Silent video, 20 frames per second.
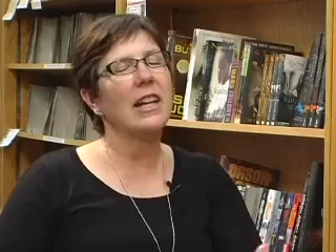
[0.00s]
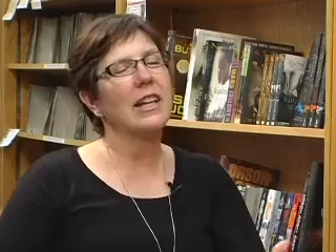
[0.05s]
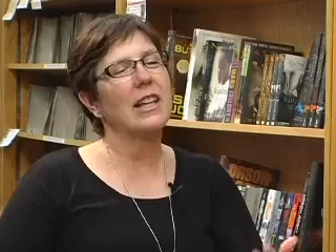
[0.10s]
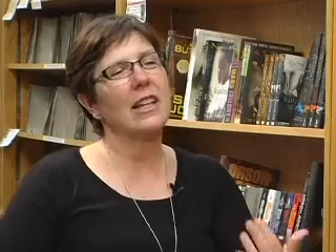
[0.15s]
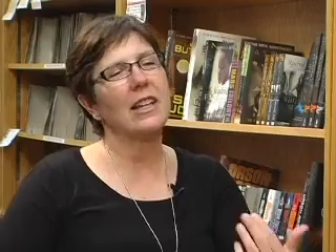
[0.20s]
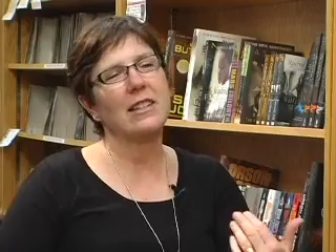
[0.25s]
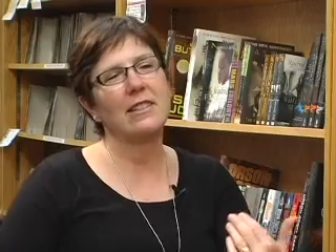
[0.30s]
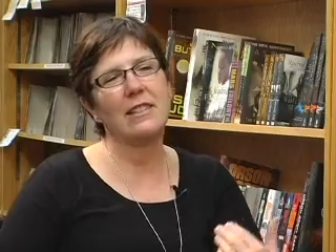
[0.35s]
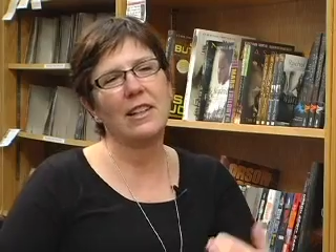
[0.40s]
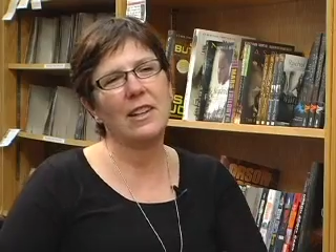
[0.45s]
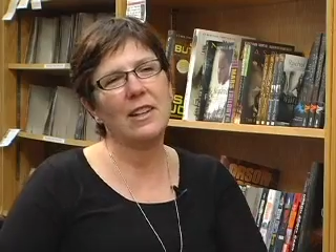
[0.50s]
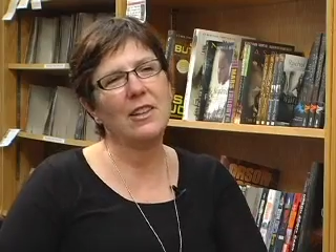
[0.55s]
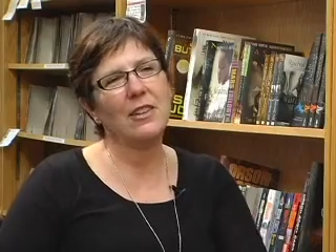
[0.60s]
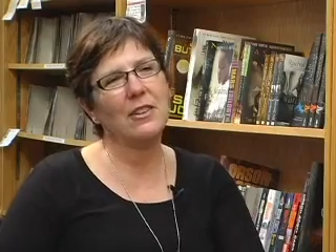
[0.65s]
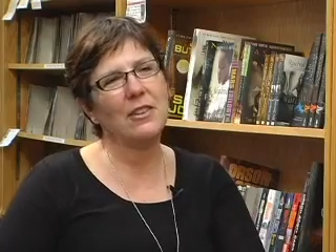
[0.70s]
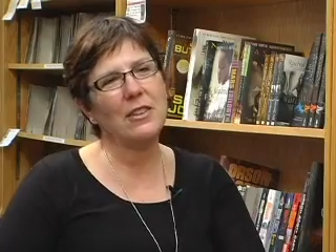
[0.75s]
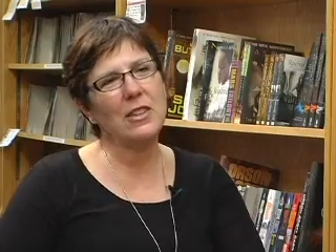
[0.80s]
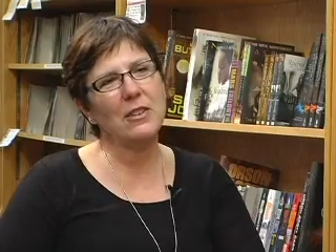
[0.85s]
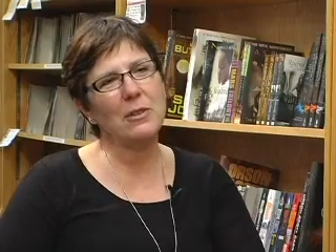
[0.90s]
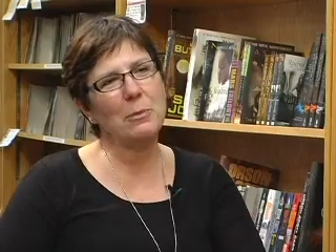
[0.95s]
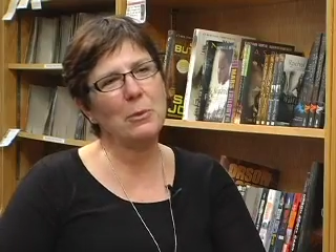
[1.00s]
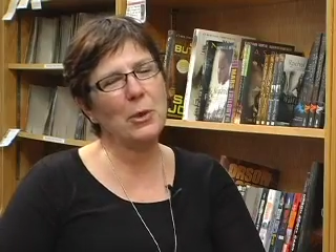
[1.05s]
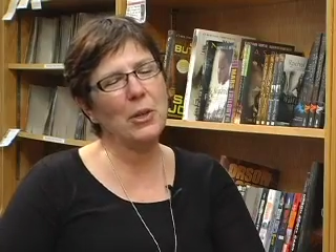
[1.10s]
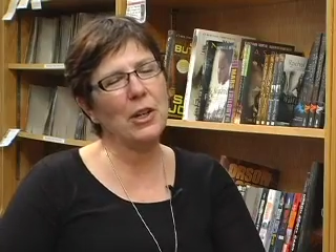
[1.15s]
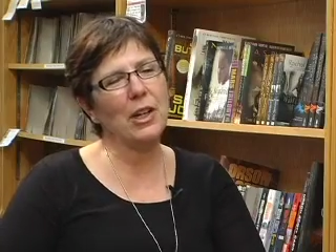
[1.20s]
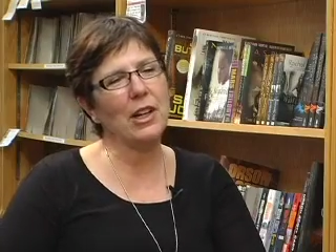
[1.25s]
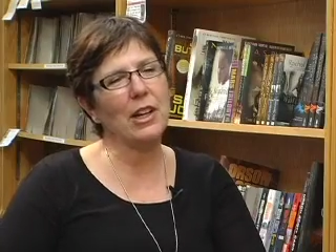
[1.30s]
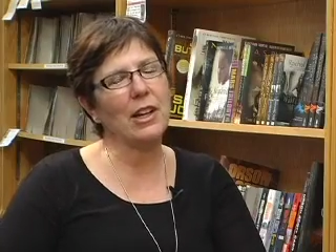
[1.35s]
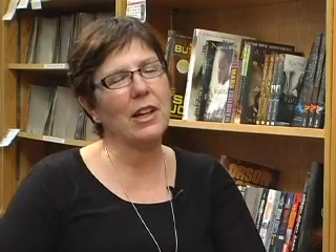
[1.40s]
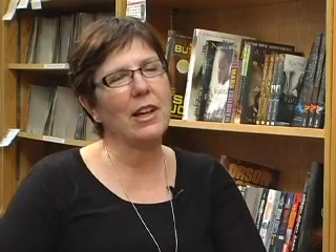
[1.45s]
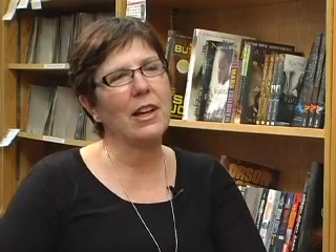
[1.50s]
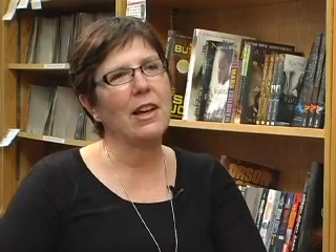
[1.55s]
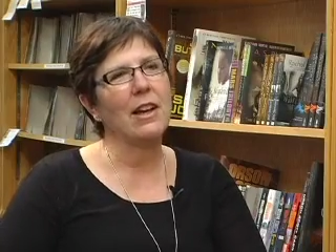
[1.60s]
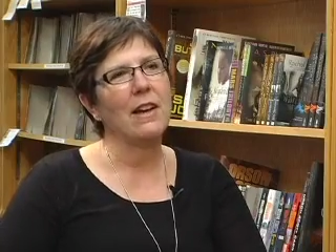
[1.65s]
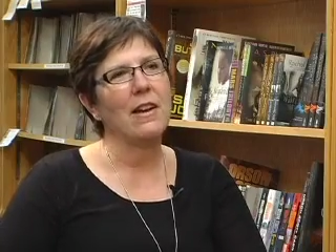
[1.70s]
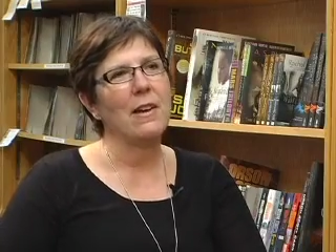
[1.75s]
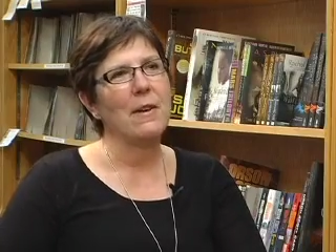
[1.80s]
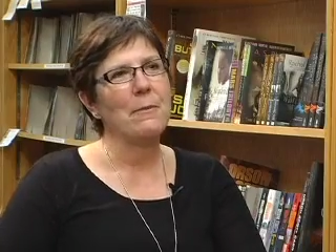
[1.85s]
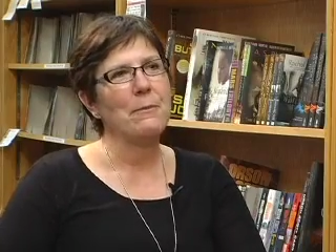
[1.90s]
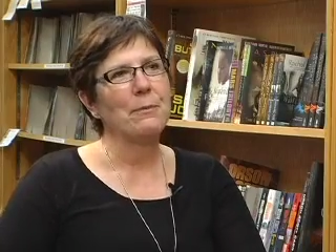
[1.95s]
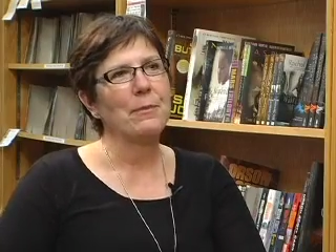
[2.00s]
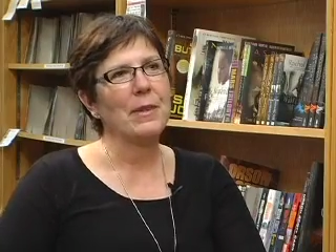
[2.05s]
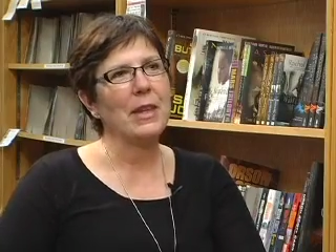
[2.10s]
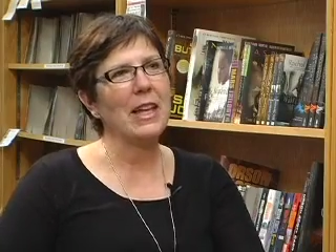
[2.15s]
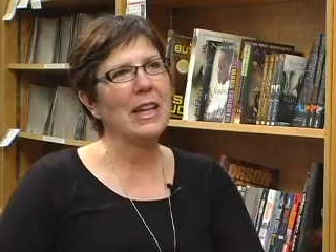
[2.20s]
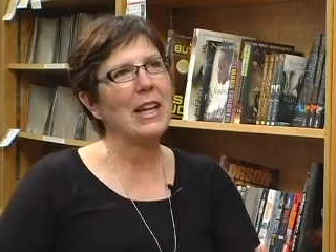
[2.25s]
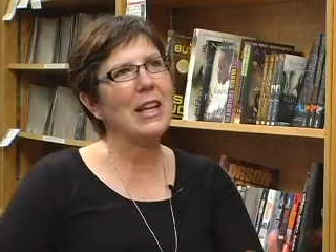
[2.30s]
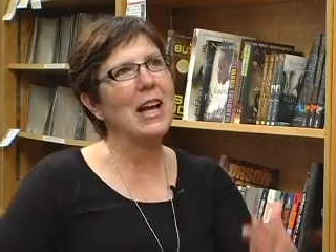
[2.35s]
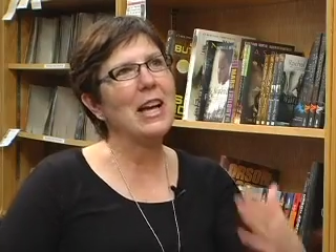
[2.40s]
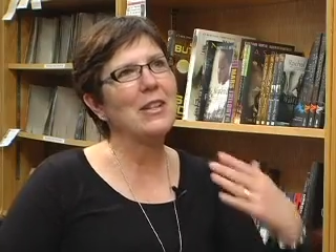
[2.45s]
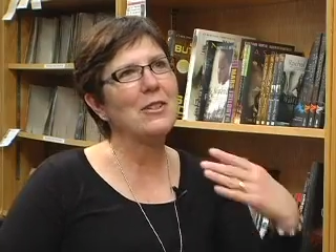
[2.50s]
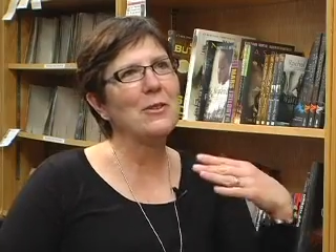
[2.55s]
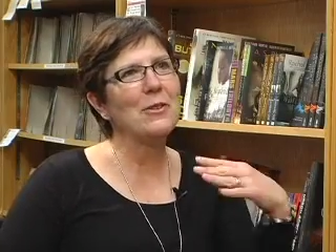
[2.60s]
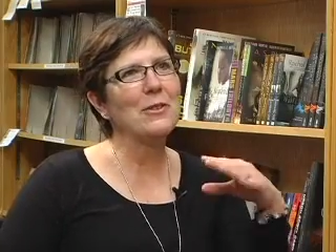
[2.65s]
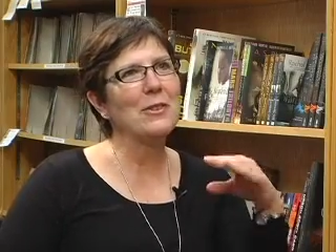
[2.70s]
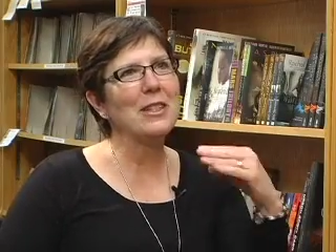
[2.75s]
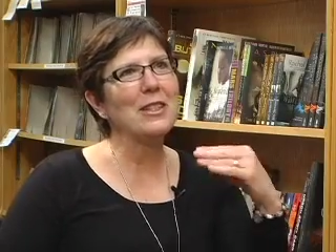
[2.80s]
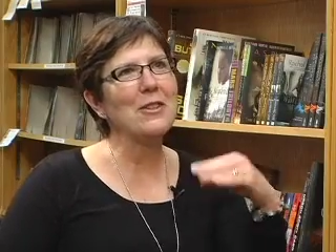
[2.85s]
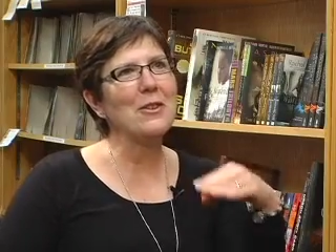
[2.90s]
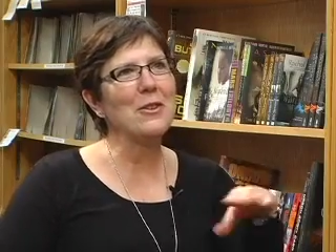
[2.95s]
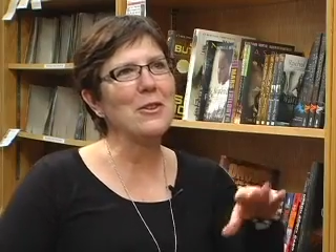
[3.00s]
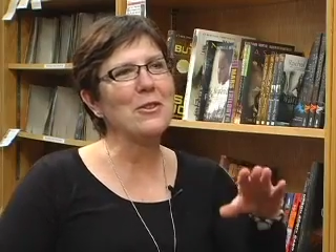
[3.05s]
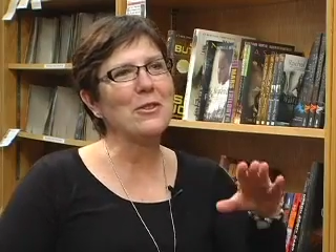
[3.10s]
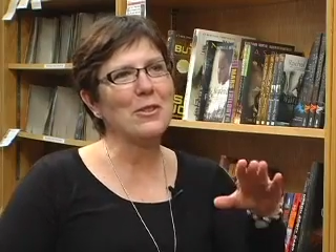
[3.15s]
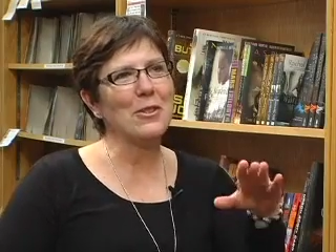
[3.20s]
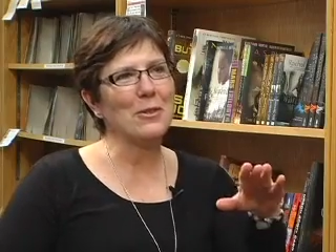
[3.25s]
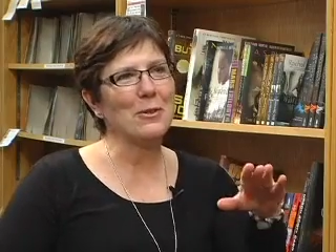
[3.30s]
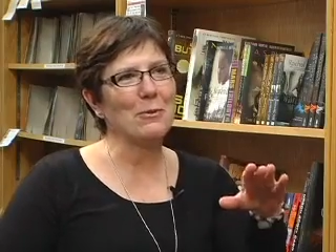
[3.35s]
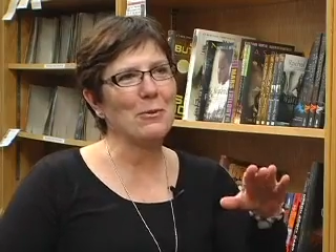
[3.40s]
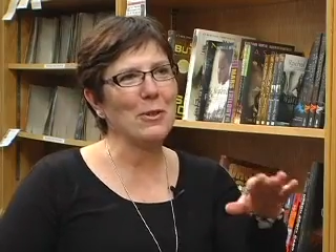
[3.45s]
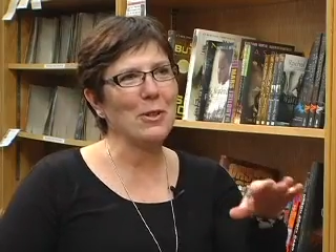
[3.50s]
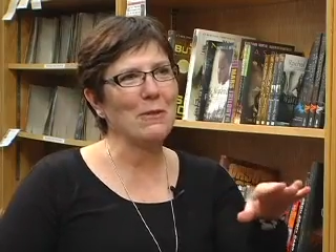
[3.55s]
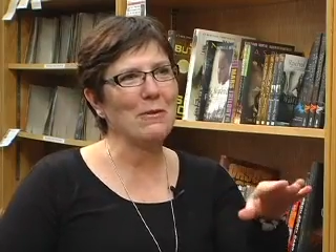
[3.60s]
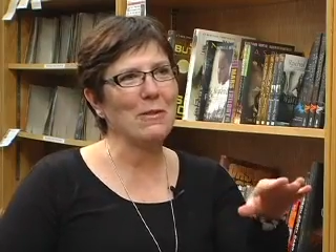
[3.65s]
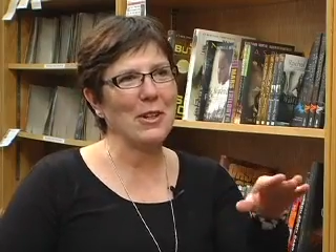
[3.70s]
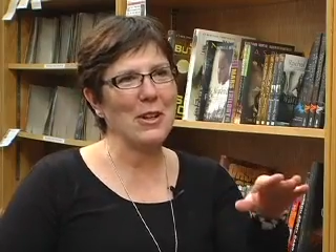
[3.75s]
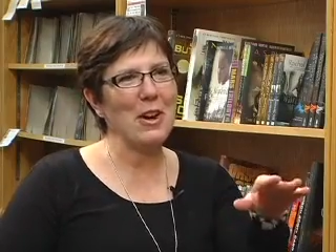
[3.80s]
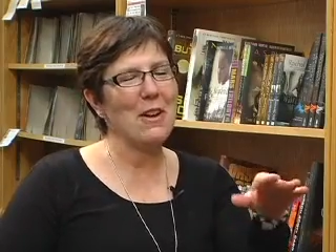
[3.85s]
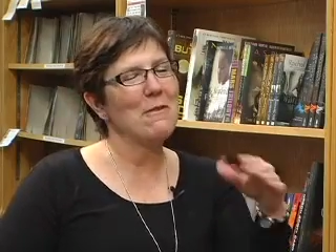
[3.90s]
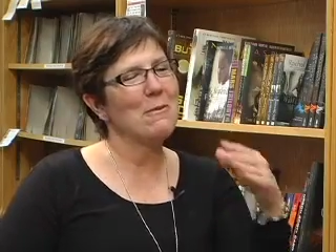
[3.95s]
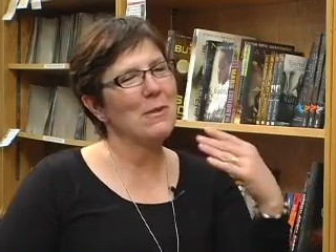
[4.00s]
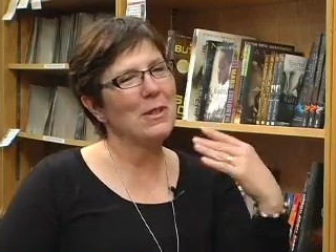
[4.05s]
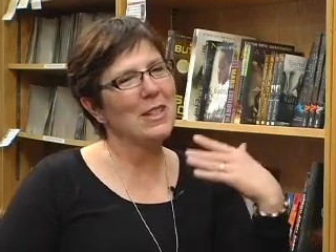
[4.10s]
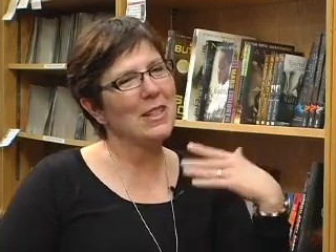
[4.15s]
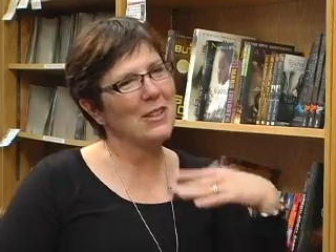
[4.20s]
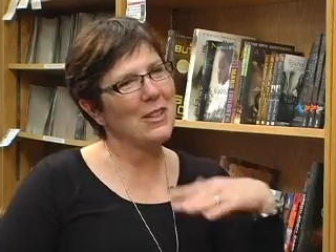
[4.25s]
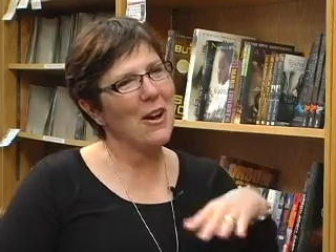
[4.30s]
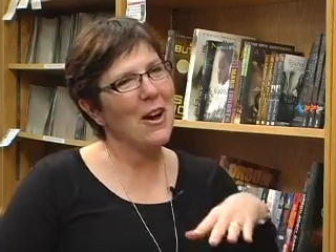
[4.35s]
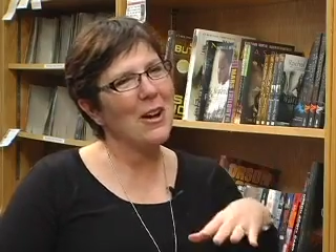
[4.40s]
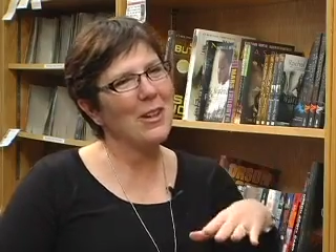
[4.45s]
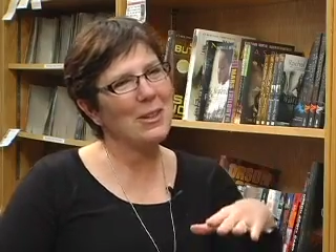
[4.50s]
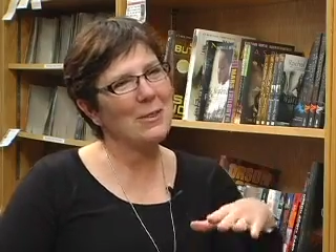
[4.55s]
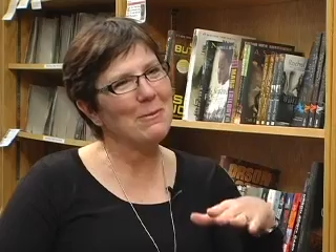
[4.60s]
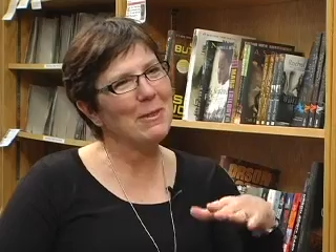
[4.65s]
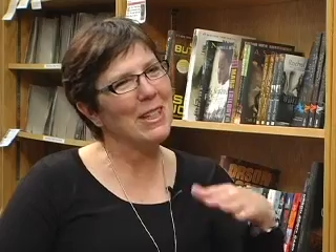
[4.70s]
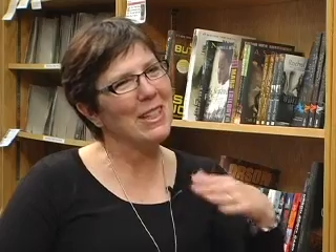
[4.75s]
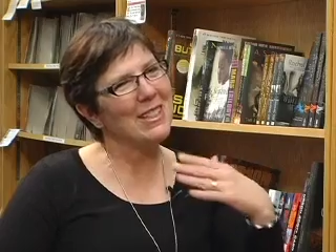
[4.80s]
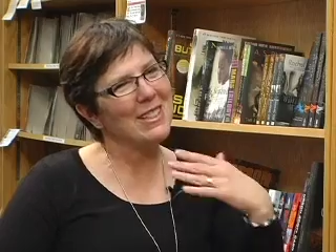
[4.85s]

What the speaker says: I can't tell you, this book, and I don't use this word very often, but it's haunted me.